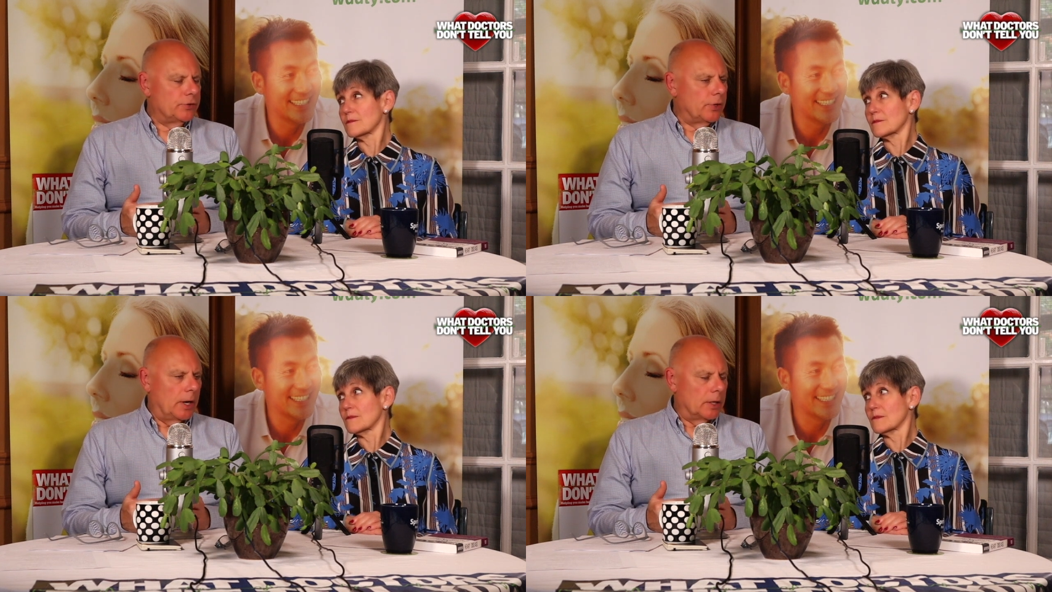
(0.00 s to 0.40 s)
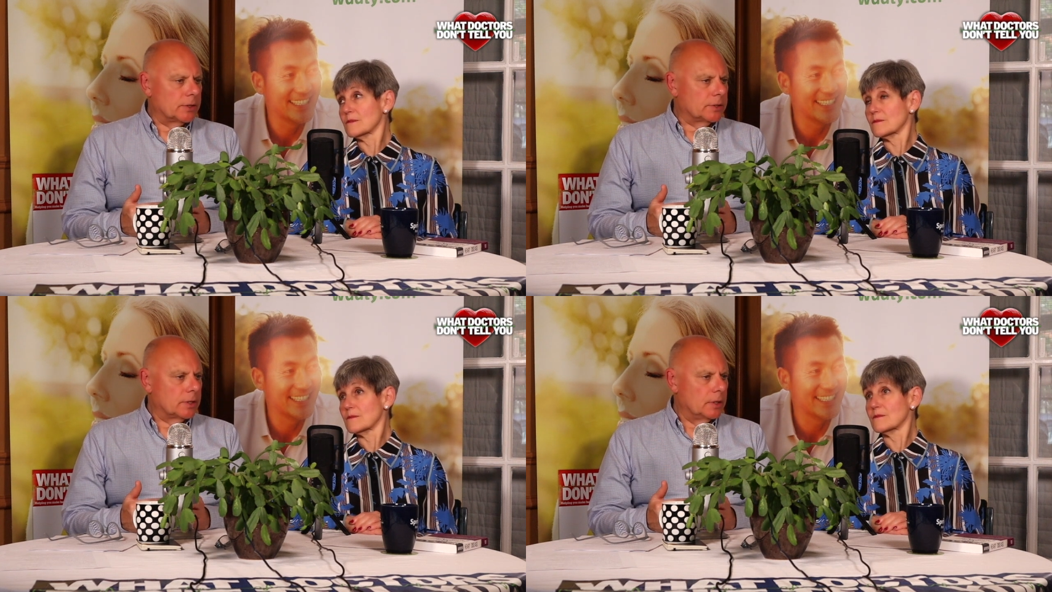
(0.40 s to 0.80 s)
Speaker 1: of
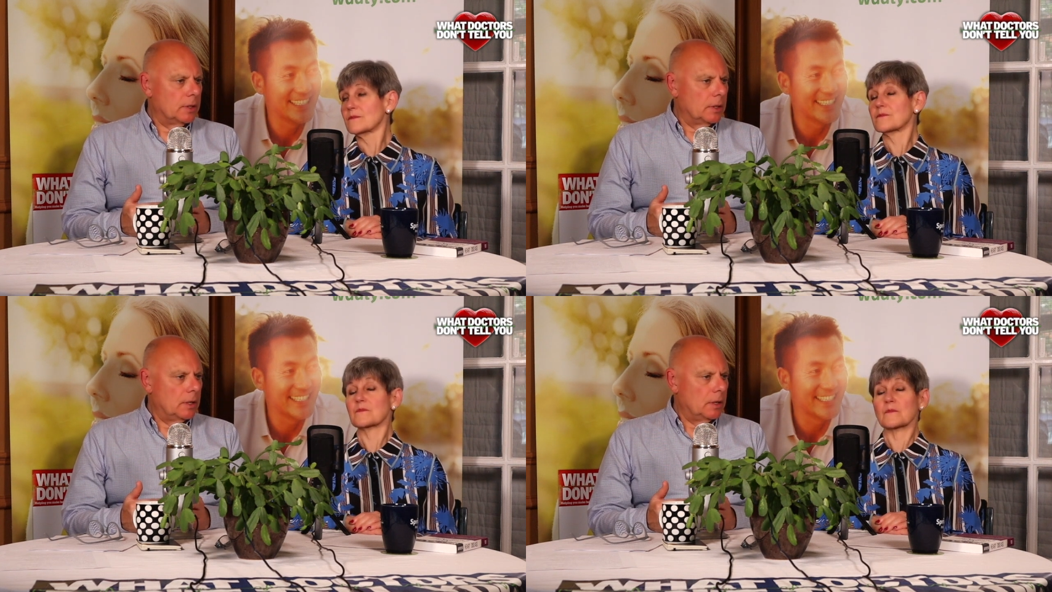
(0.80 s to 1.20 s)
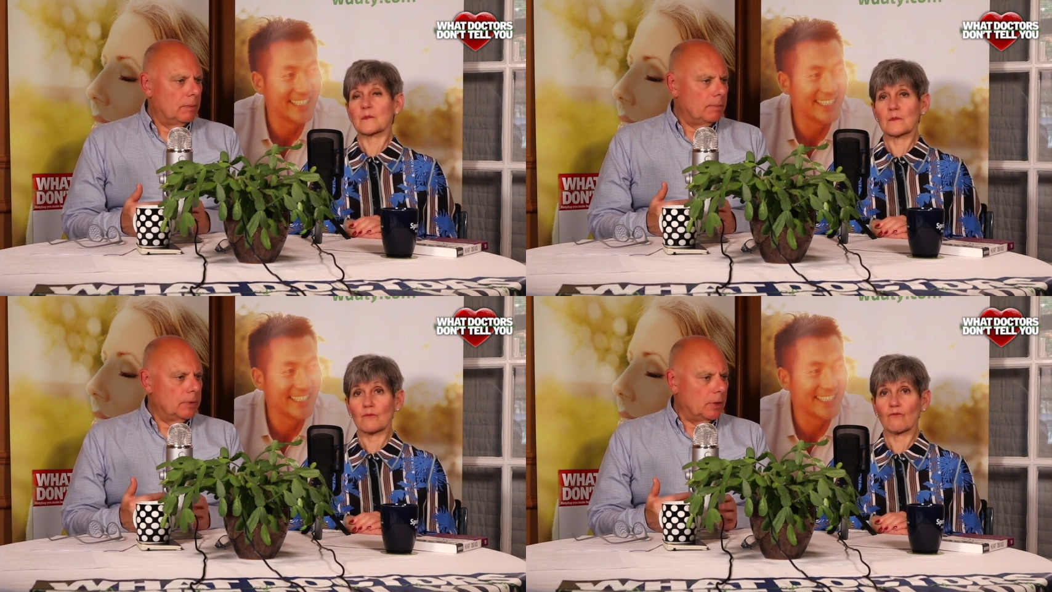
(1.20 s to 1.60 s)
drugs,
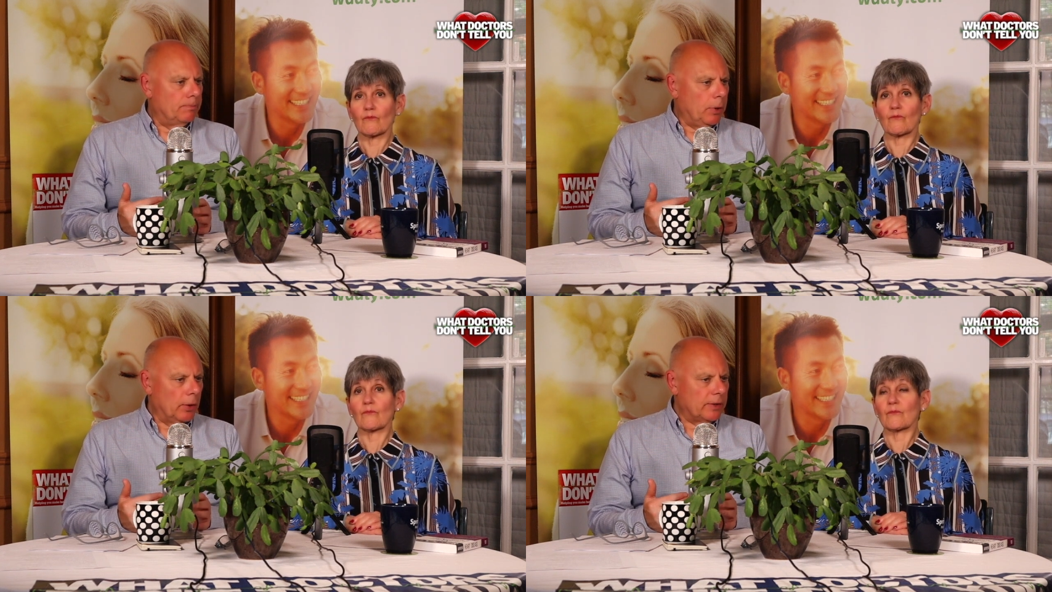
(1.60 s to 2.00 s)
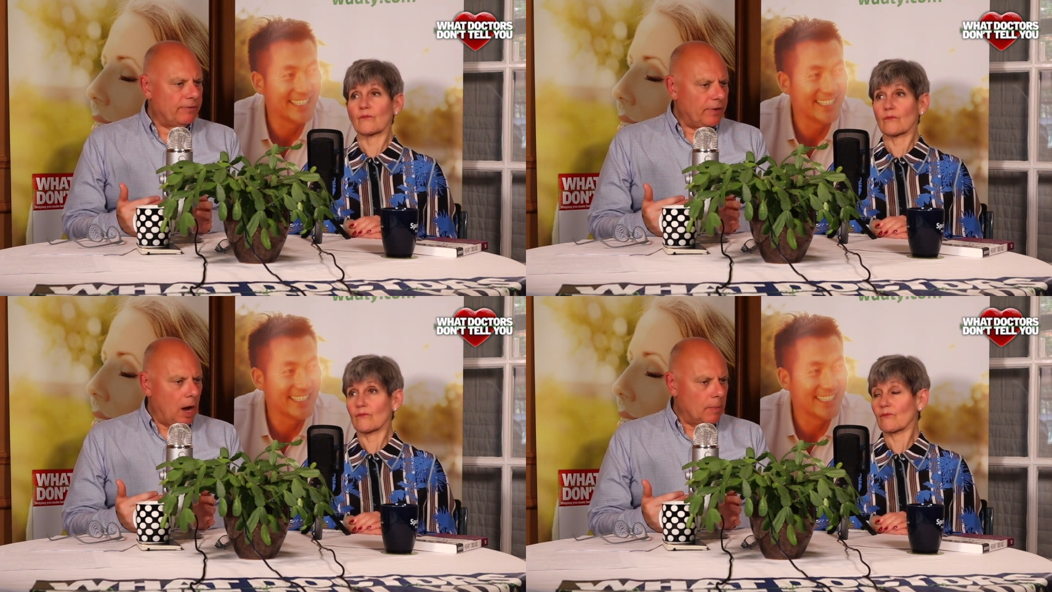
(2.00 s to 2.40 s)
you know,
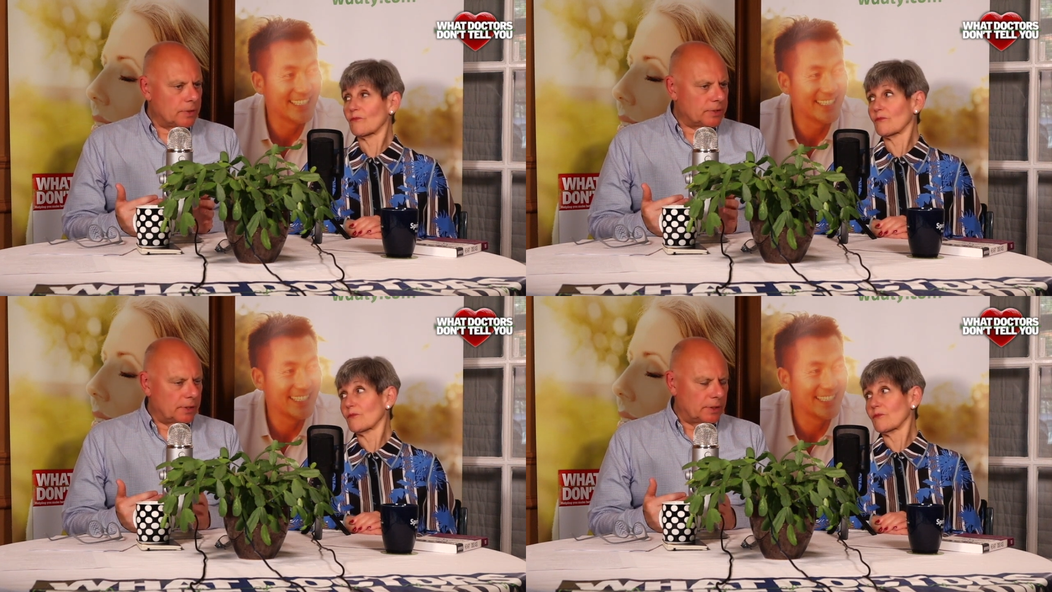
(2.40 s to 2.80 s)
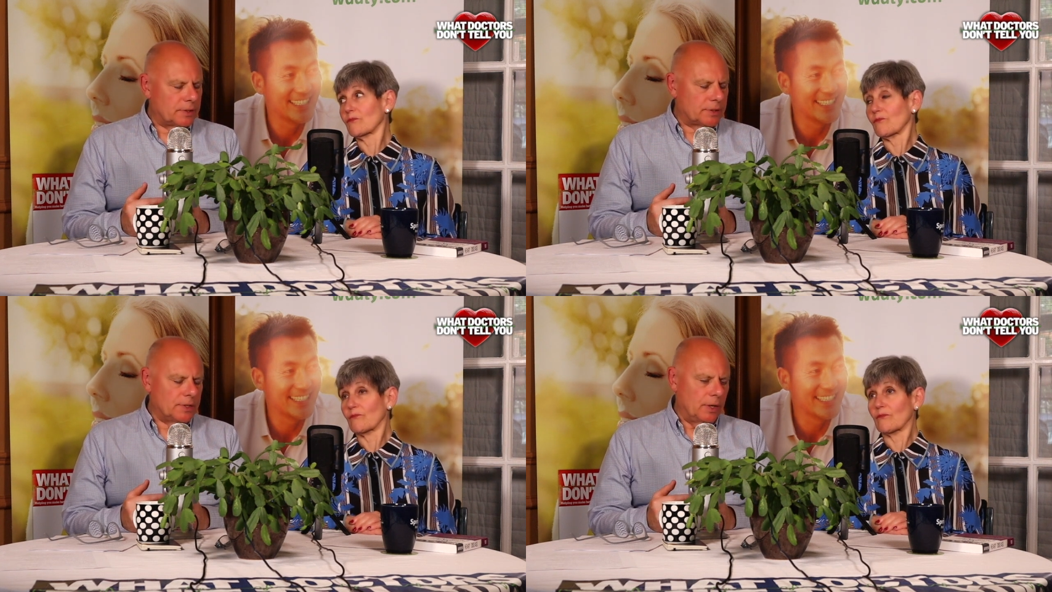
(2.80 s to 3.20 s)
polypharmacy
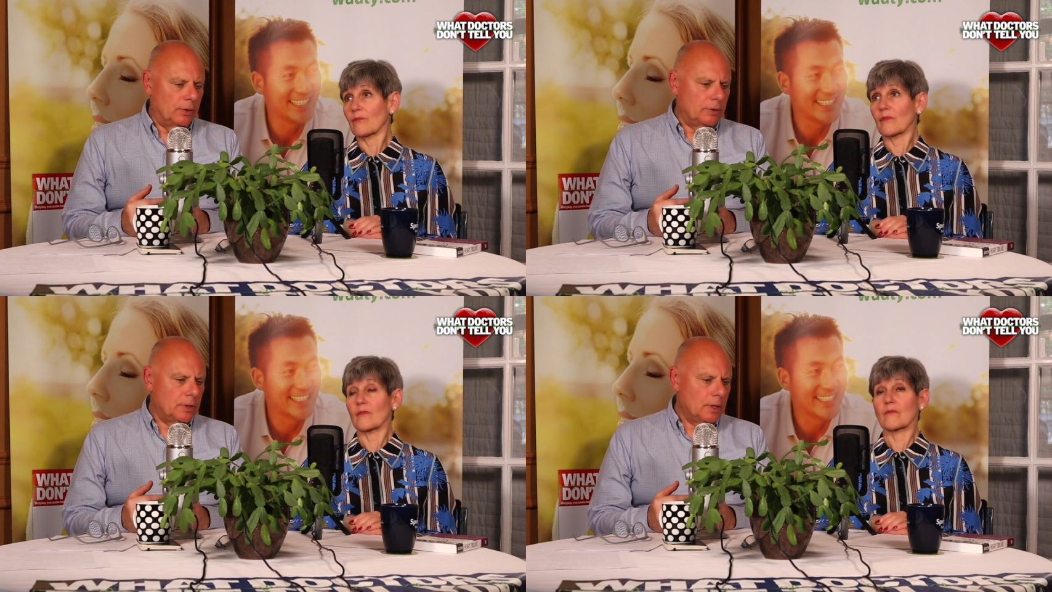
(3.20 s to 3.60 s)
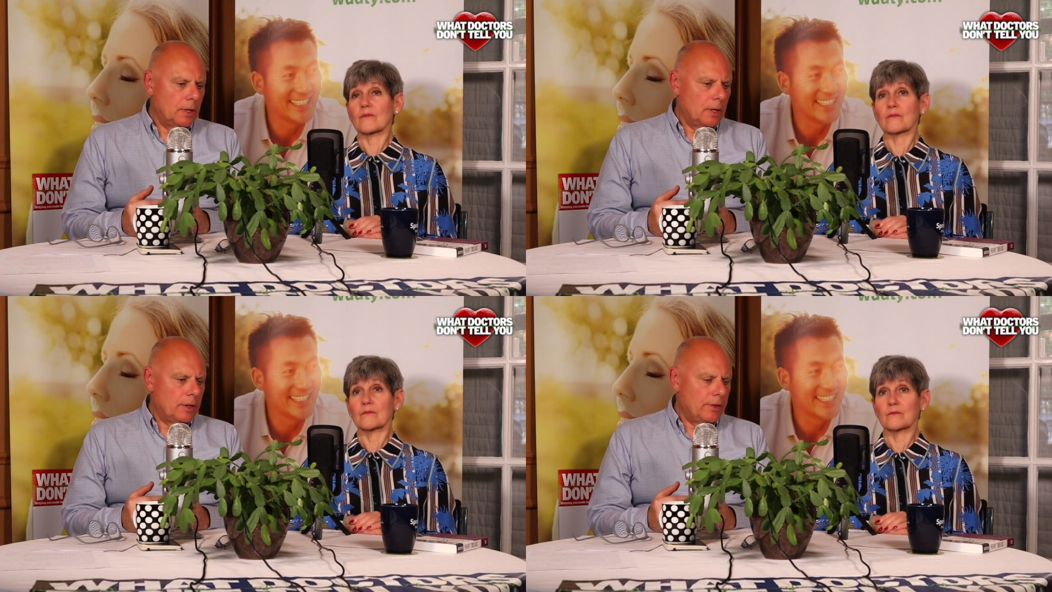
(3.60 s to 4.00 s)
as it's known,
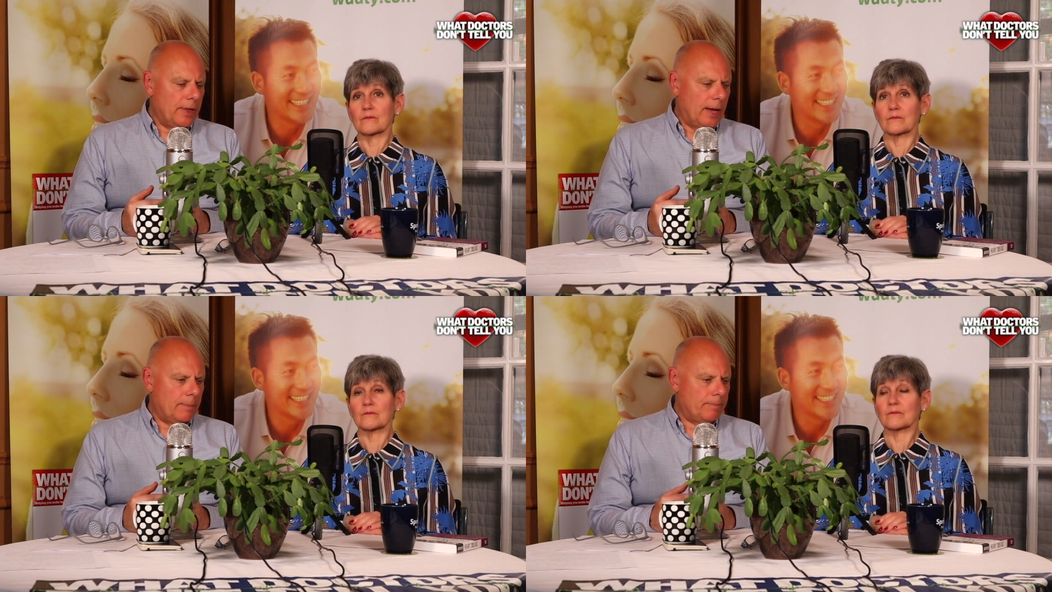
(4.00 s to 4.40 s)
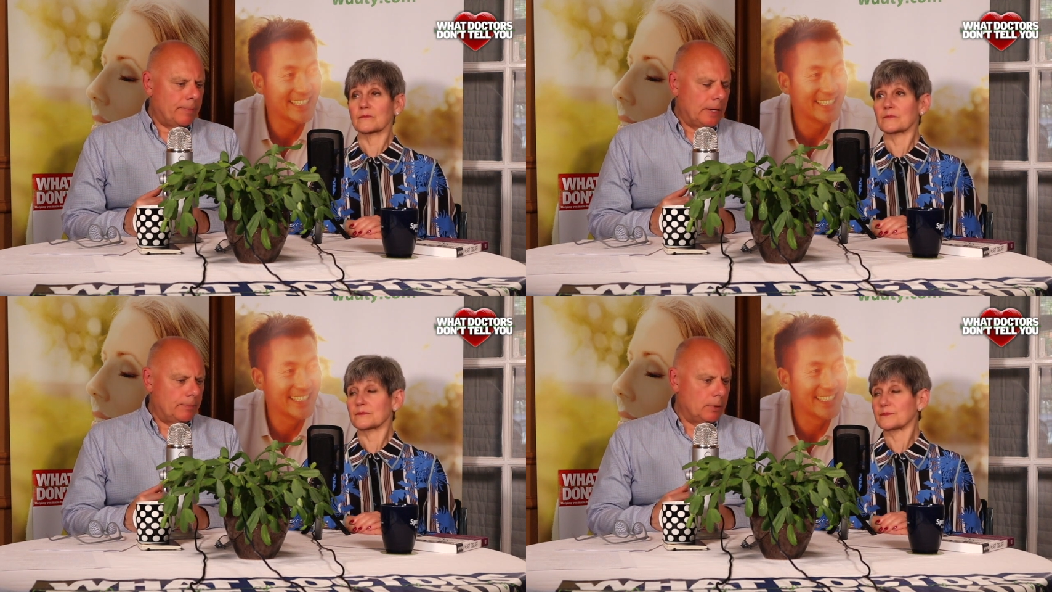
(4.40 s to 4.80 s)
that
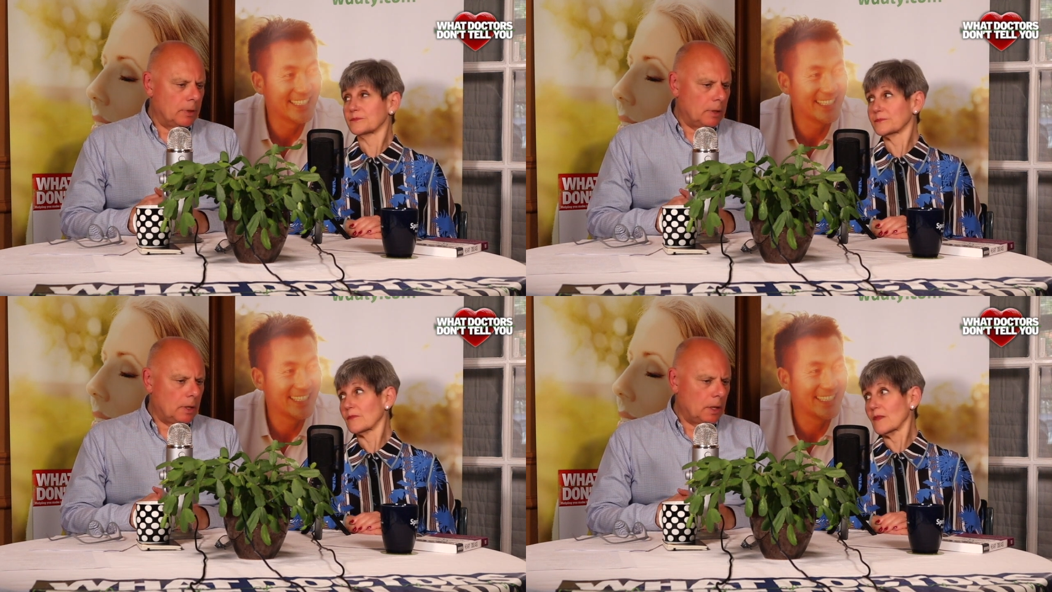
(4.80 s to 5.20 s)
people are,